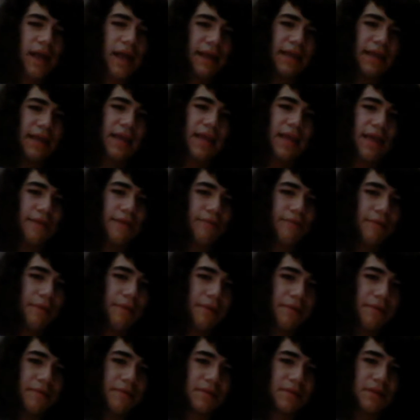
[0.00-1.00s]
I can't
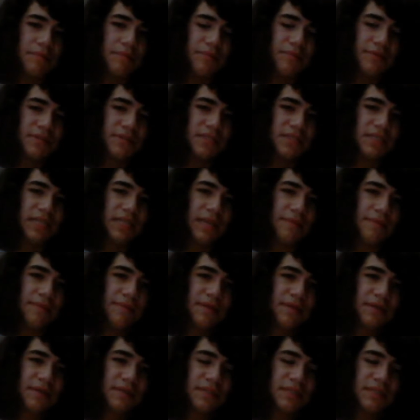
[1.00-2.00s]
remember what the person's
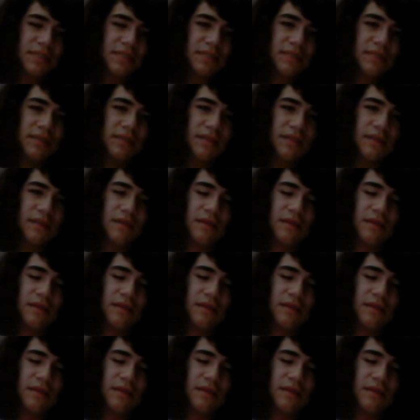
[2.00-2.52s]
name is,